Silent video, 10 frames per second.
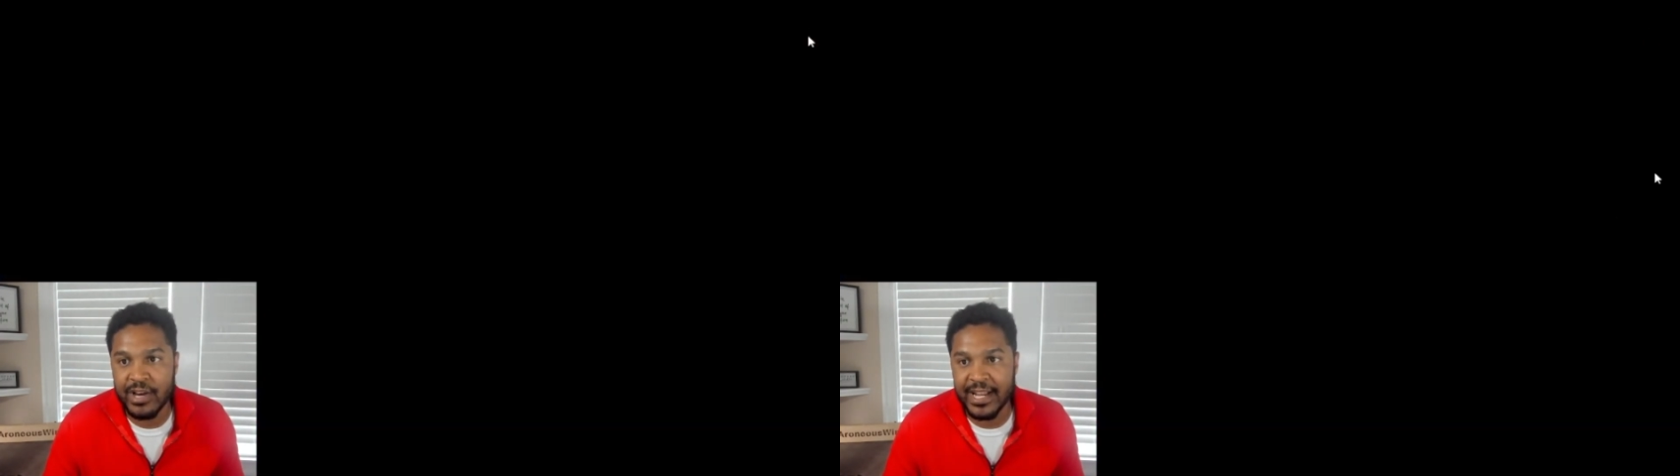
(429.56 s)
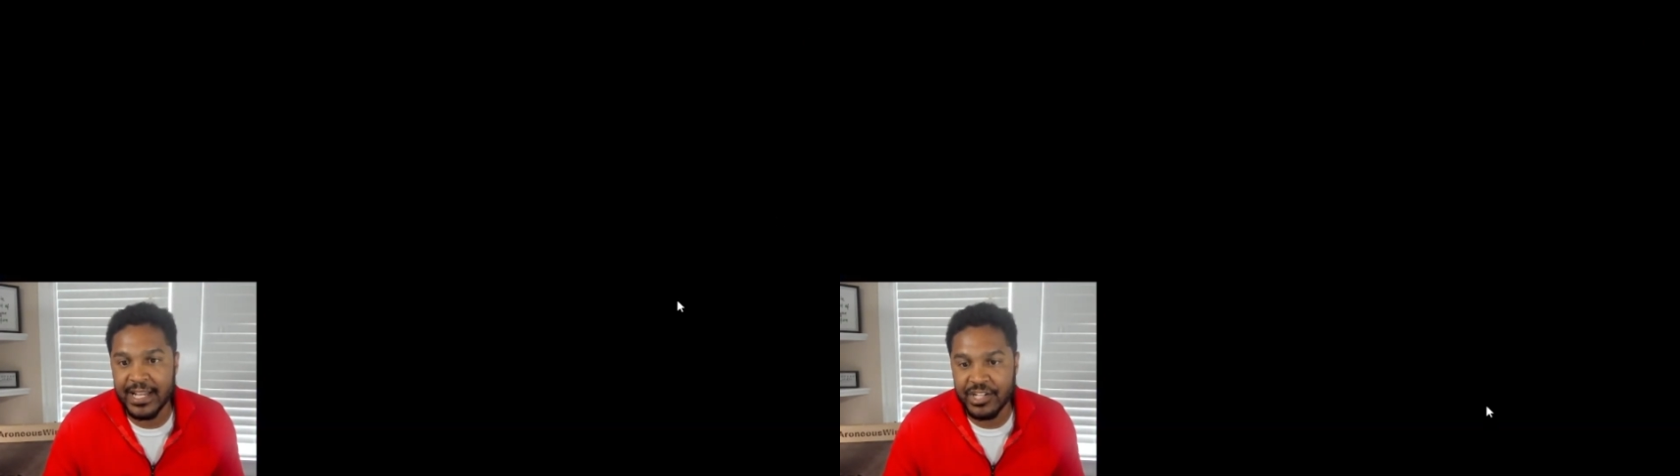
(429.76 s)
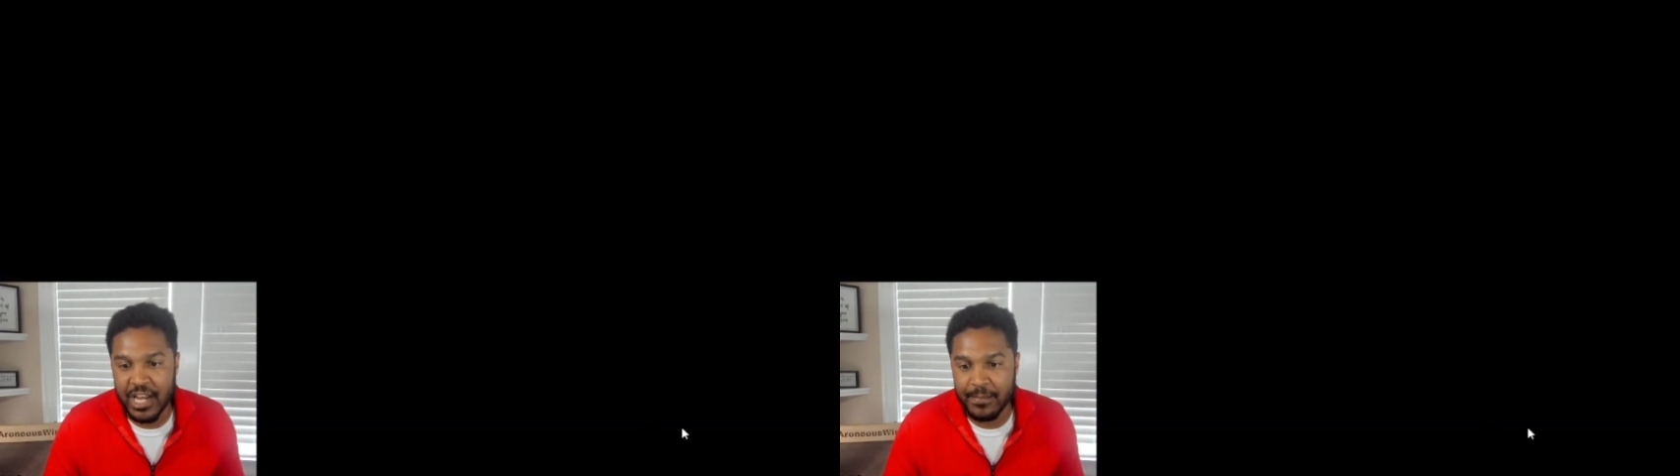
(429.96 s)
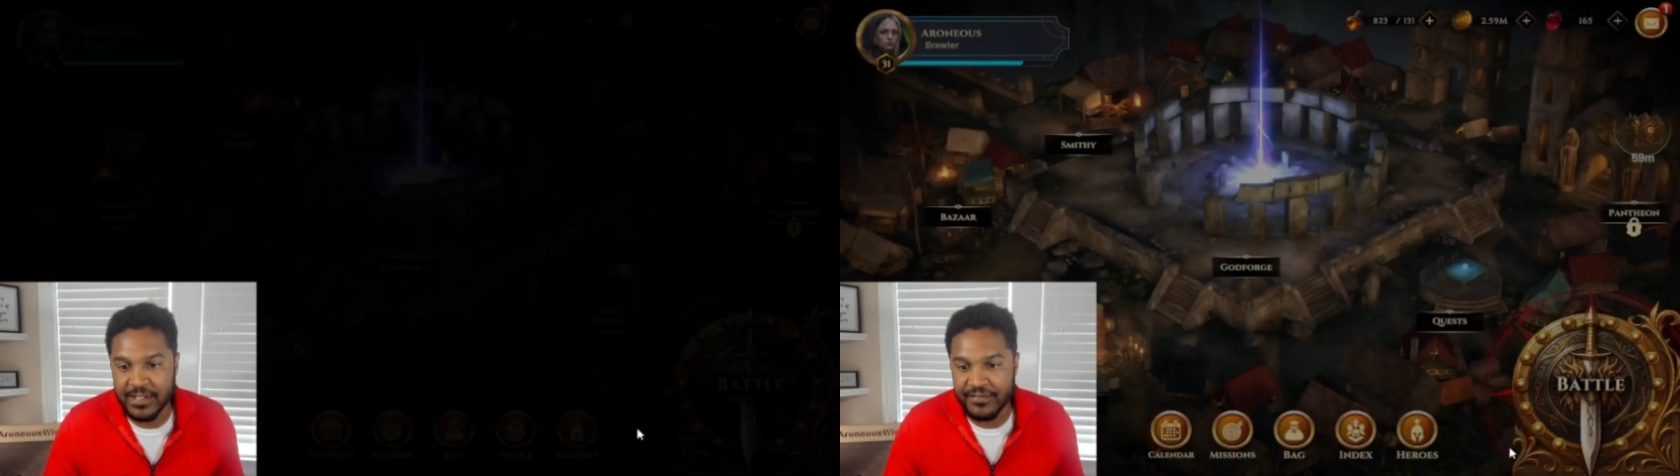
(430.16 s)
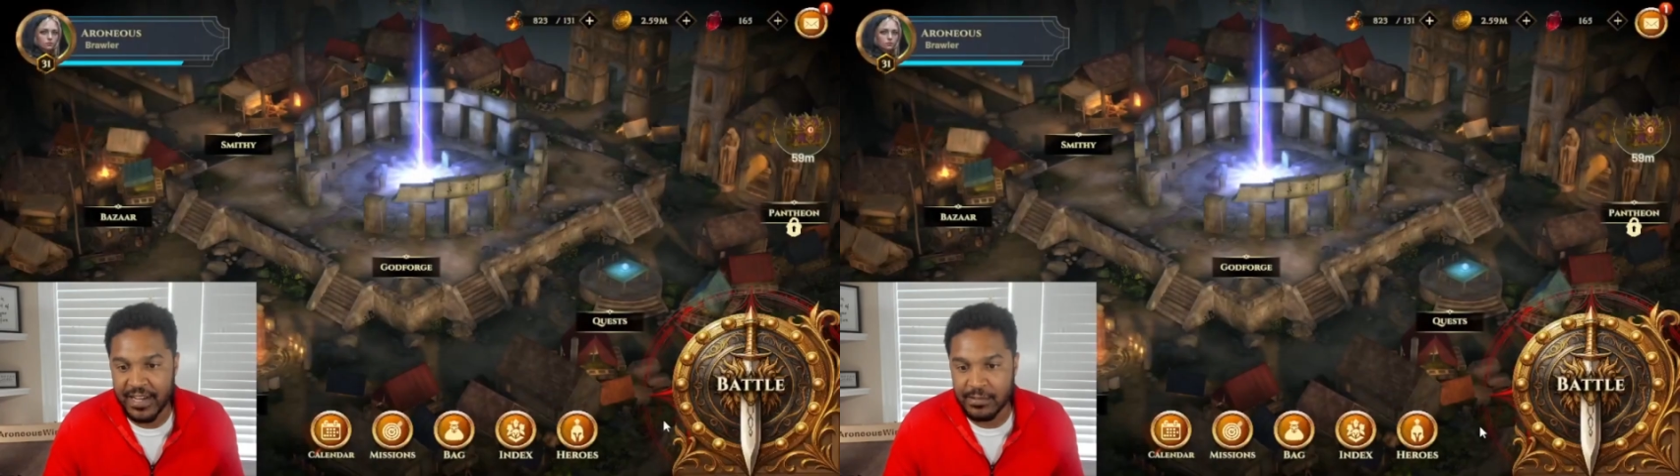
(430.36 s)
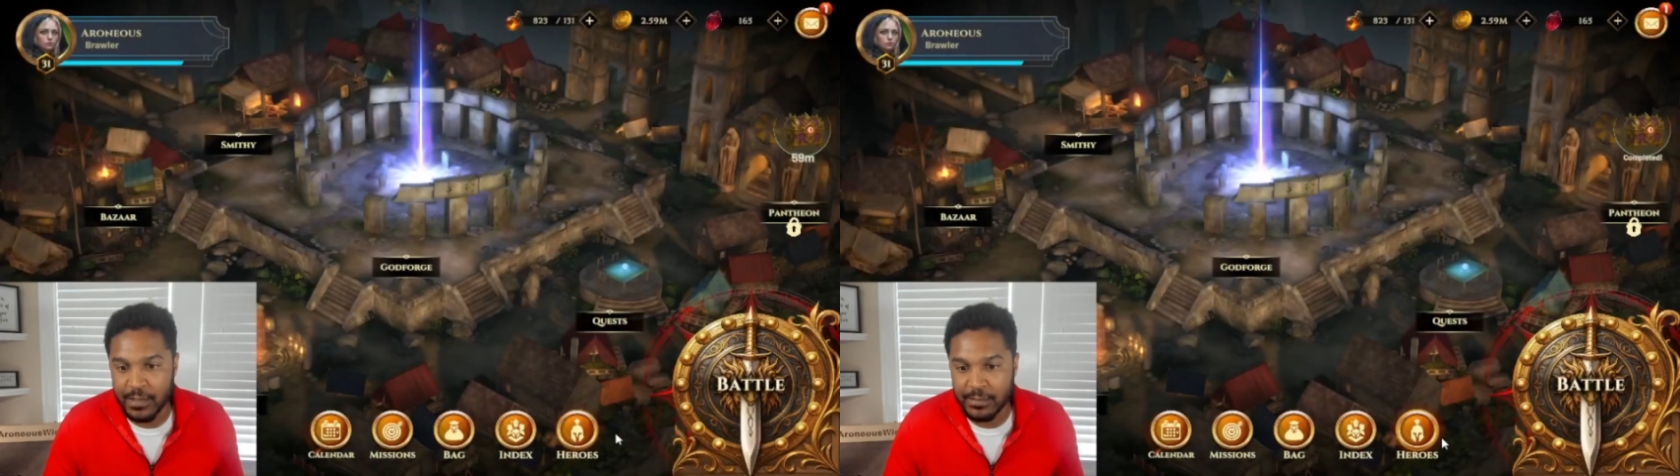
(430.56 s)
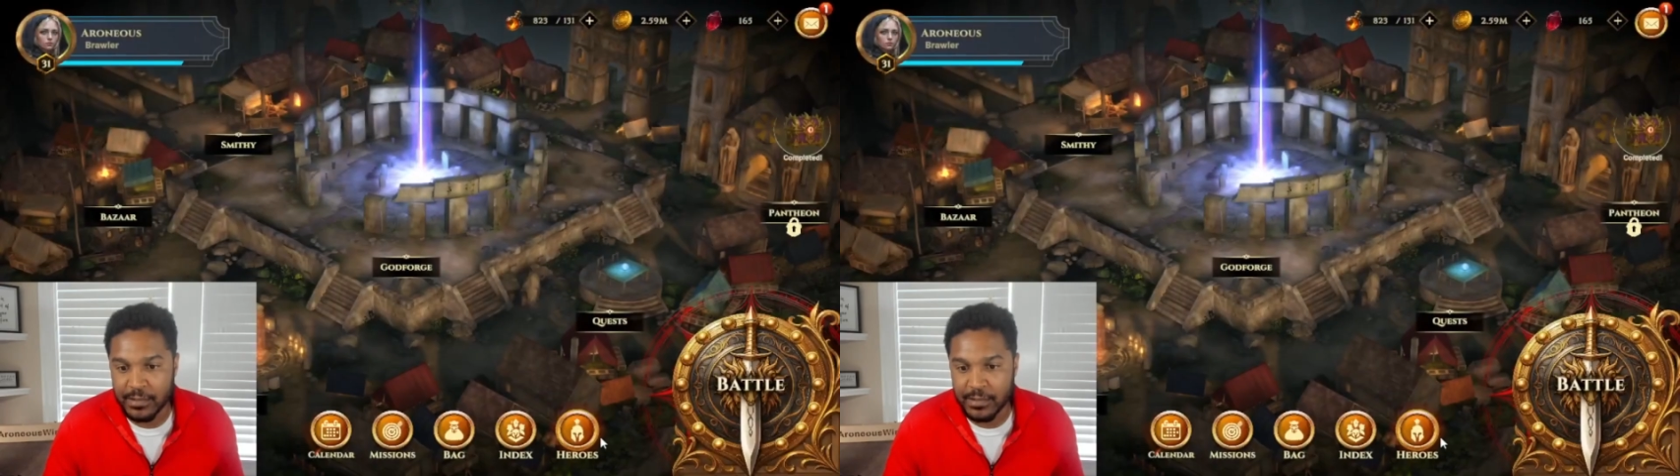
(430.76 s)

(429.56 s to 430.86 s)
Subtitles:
to get champions as fast as possible.